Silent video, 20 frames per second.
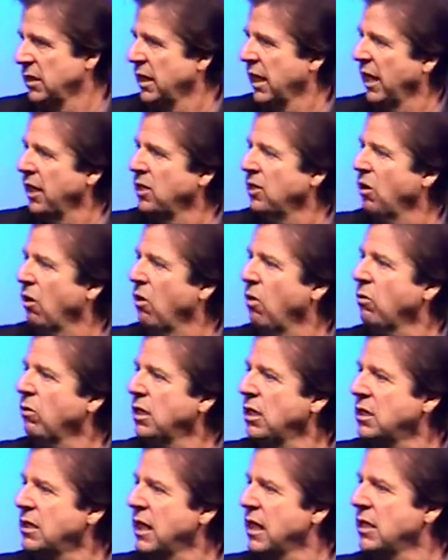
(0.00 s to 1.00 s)
And the
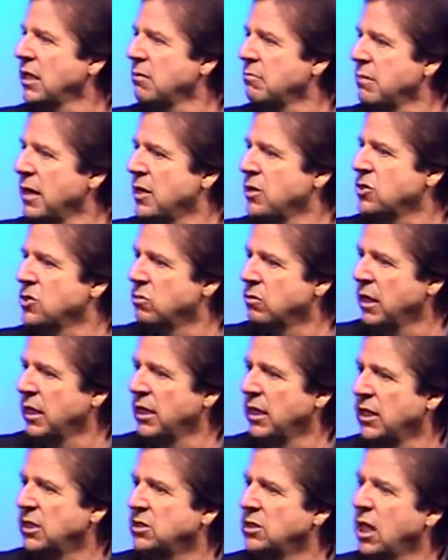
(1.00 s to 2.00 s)
only thing that makes you
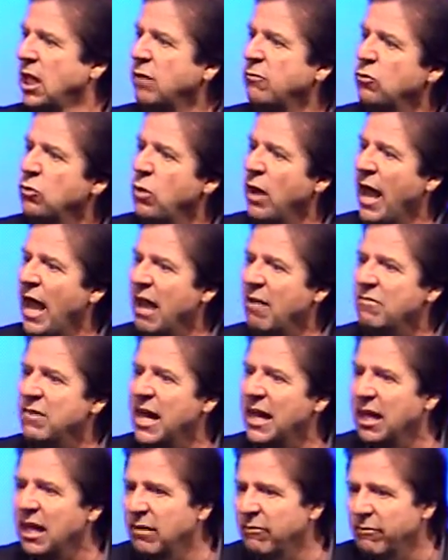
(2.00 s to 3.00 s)
ready is not if you have
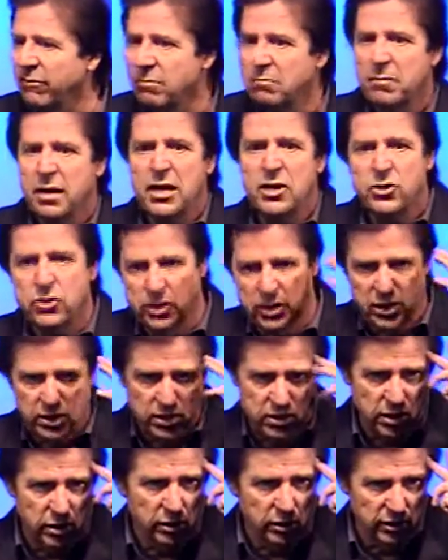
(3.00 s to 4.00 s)
that information
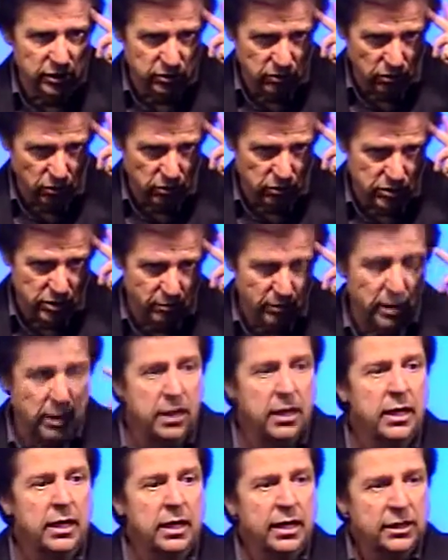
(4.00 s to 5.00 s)
internally stored somewhere,
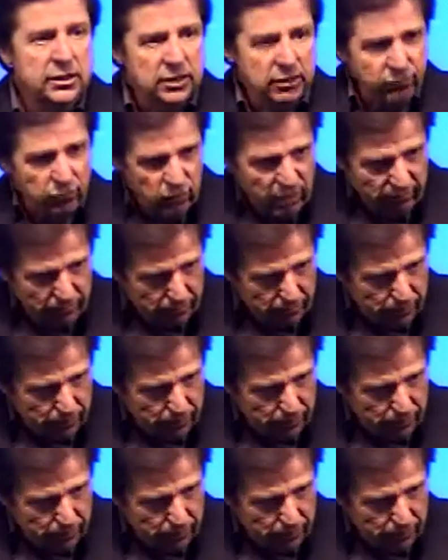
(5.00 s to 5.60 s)
is if you have a